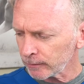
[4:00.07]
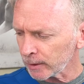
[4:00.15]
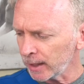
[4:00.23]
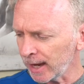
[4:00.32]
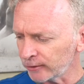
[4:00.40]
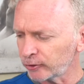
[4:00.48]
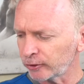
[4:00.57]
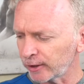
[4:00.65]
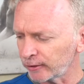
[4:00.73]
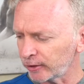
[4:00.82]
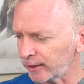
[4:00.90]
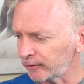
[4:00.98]

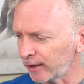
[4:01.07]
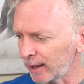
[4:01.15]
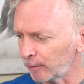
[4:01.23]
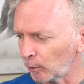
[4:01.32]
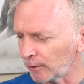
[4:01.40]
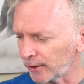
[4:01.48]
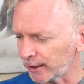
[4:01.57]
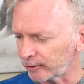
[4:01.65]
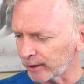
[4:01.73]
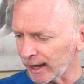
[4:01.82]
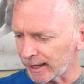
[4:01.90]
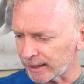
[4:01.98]
as an example, with
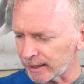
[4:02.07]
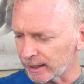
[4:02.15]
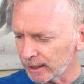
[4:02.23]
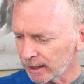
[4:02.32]
anxiety,